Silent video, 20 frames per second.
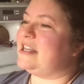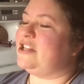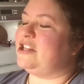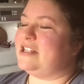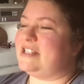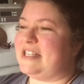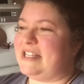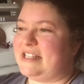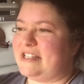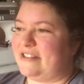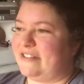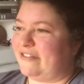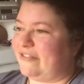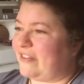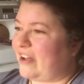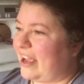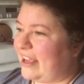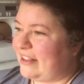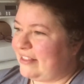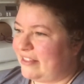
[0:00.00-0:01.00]
and it's easy to
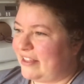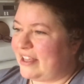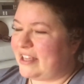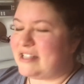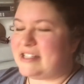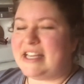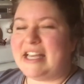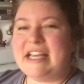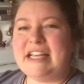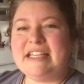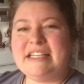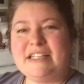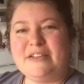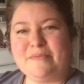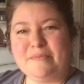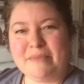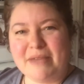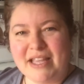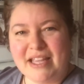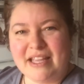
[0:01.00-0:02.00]
find things. To
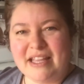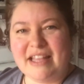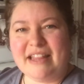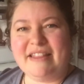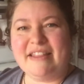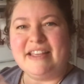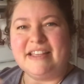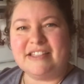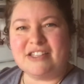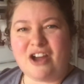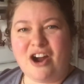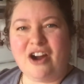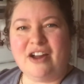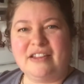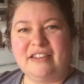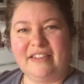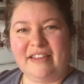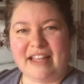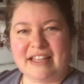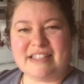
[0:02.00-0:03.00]
me, these are
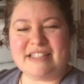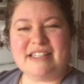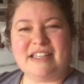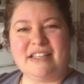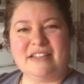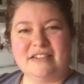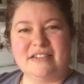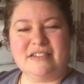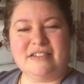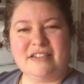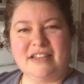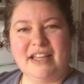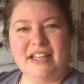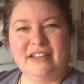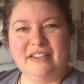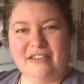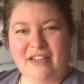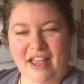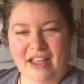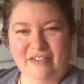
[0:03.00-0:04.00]
lessons
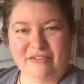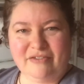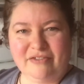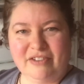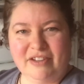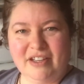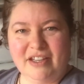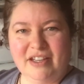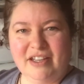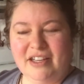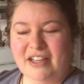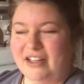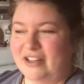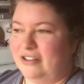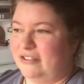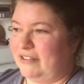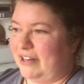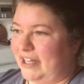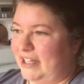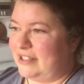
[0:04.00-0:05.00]
in life,
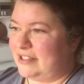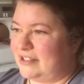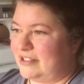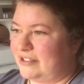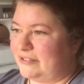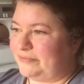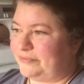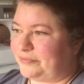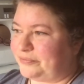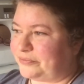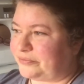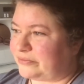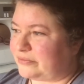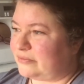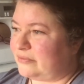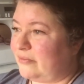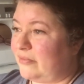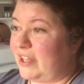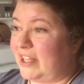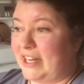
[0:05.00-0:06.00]
right?
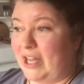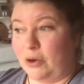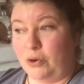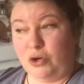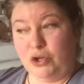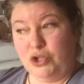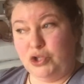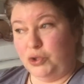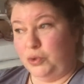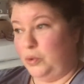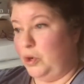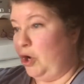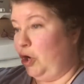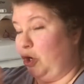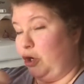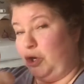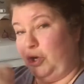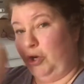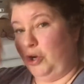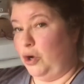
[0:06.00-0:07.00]
Now, could you
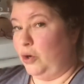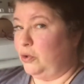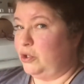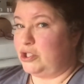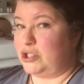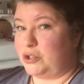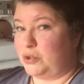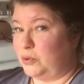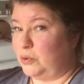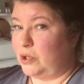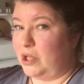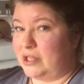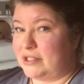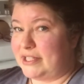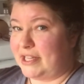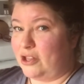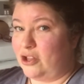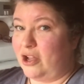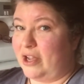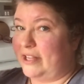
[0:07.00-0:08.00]
go to school all
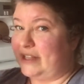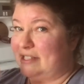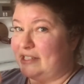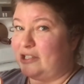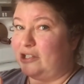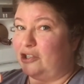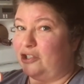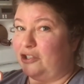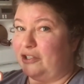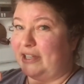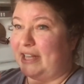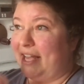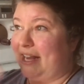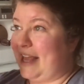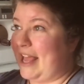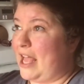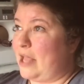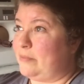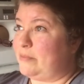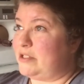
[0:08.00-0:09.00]
day long and still learn that?
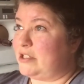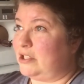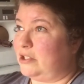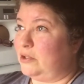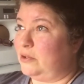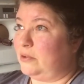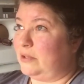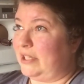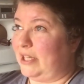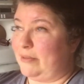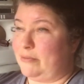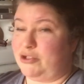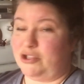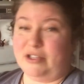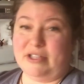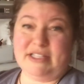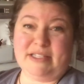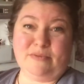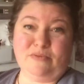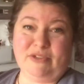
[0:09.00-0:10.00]
Absolutely. I'm sure
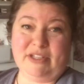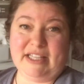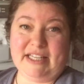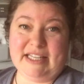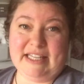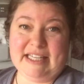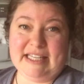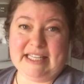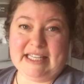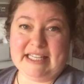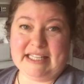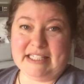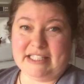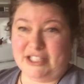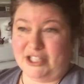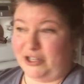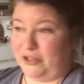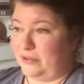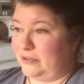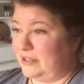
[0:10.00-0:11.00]
there's some really neat kids,
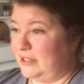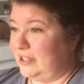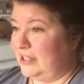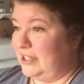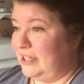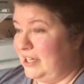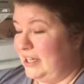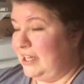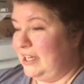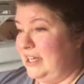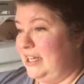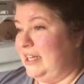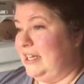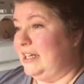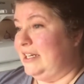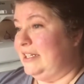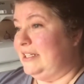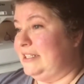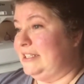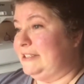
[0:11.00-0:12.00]
you know?
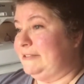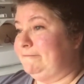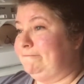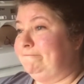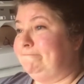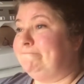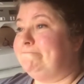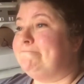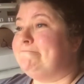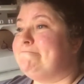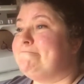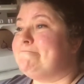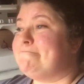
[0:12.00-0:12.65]
Um,